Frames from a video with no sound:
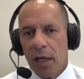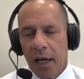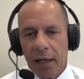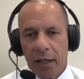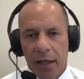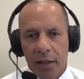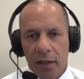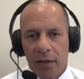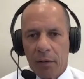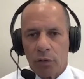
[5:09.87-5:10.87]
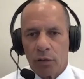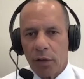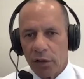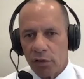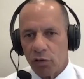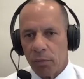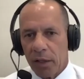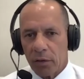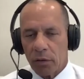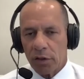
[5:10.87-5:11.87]
And, and that was really
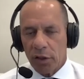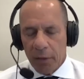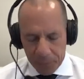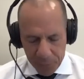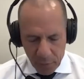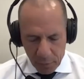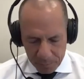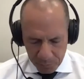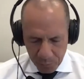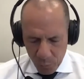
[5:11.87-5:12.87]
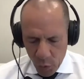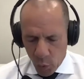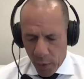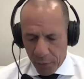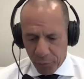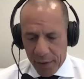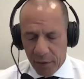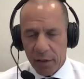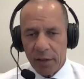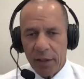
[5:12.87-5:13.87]
instrumental because, quite
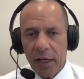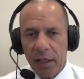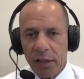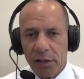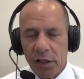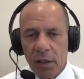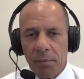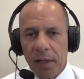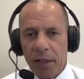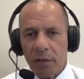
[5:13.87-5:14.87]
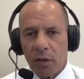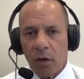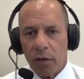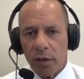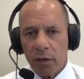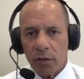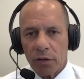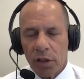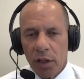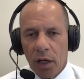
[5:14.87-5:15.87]
frankly, in the 80s, many of the car
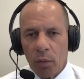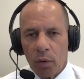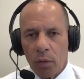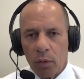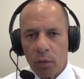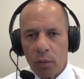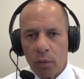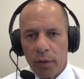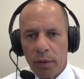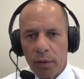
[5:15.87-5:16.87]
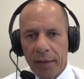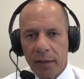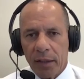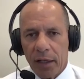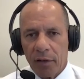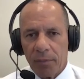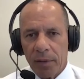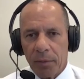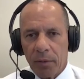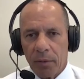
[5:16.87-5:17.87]
dealers were, were, not the kind of
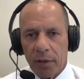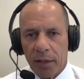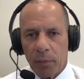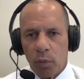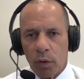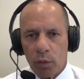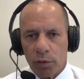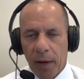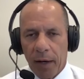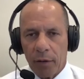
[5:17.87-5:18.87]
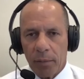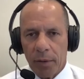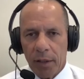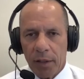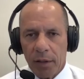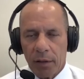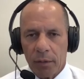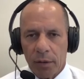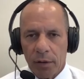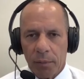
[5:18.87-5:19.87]
people that I'd want to aspire to be. You
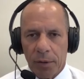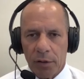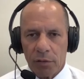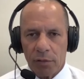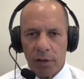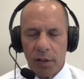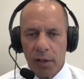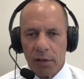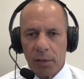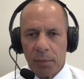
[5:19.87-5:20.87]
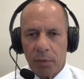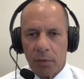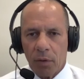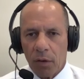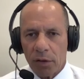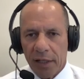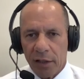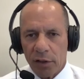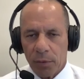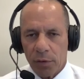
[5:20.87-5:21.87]
know, you picture the typical car
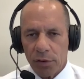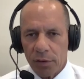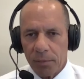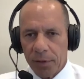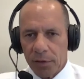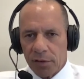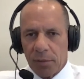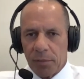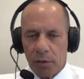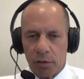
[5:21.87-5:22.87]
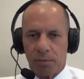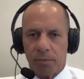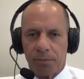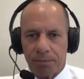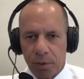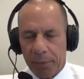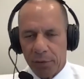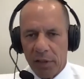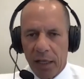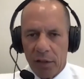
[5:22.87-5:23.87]
salesperson, you picture somebody who's
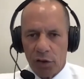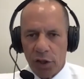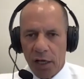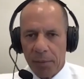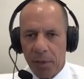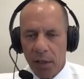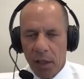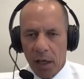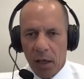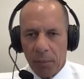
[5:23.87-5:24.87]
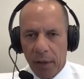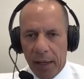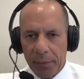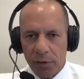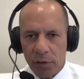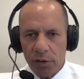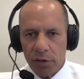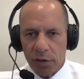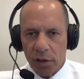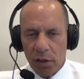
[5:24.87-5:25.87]
perhaps not in shape, uh, perhaps
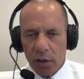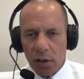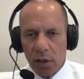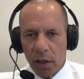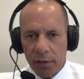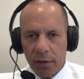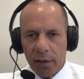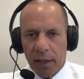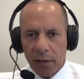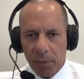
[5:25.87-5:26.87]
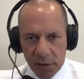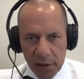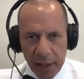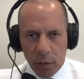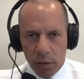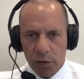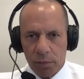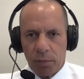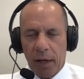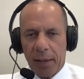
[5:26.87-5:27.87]
uses uh, not the best
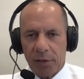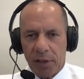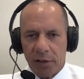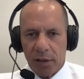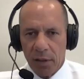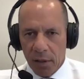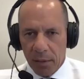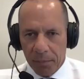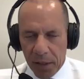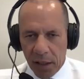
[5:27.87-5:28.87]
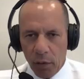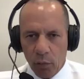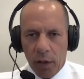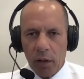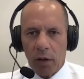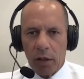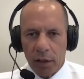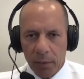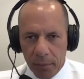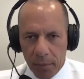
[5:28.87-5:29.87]
language, perhaps has a pinky ring on
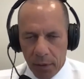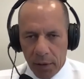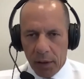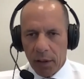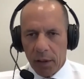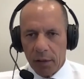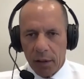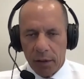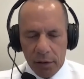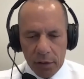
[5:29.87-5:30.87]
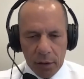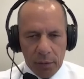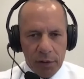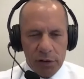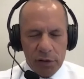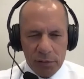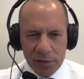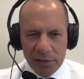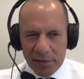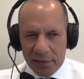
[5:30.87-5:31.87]
and a and, and, and you know, and it just
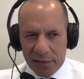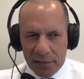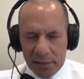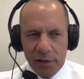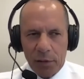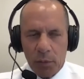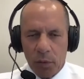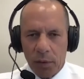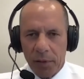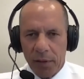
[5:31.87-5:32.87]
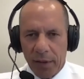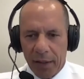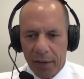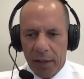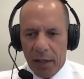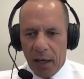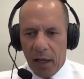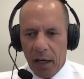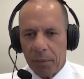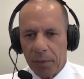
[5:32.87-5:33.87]
was, you didn't want to be that,
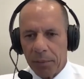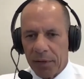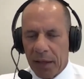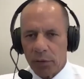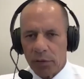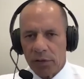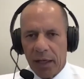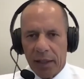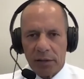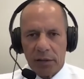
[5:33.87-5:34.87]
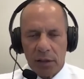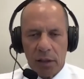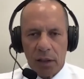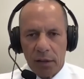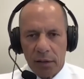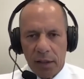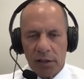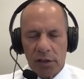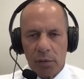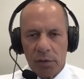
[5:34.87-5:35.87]
uh, but but that was not. Uh,
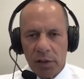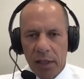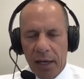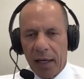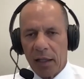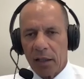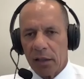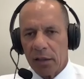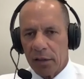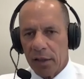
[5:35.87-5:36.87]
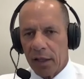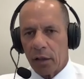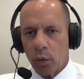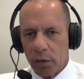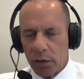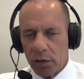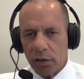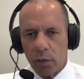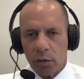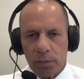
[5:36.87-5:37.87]
Nancy was elegant and eloquent, and
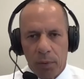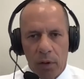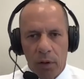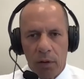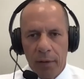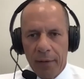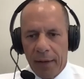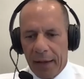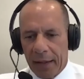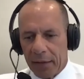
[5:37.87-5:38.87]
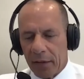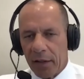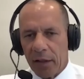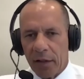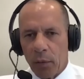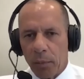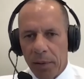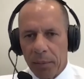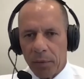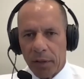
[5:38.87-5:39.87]
so was Paul, and they, they were
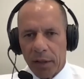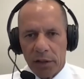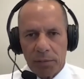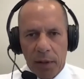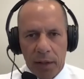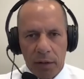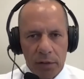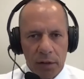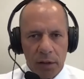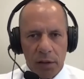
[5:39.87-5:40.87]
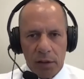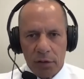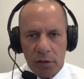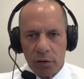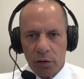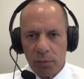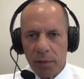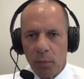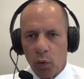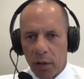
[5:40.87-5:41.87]
people that I aspired uh, to to be
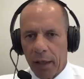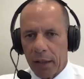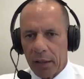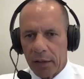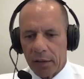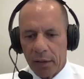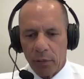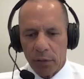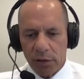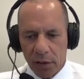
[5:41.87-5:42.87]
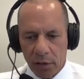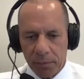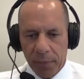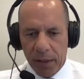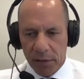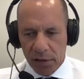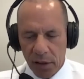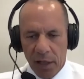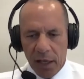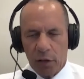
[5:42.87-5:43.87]
more like, and they really set a good pace
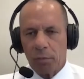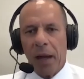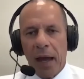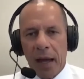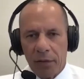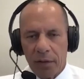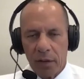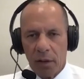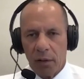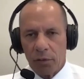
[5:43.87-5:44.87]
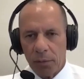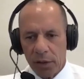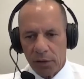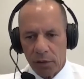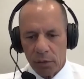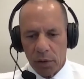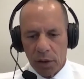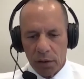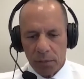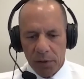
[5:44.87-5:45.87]
and a good path for me to
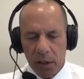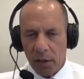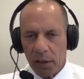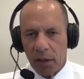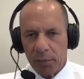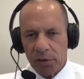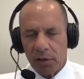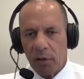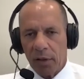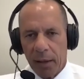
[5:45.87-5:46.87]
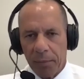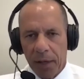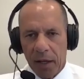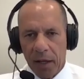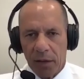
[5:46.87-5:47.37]
be on, and I'm still on that path.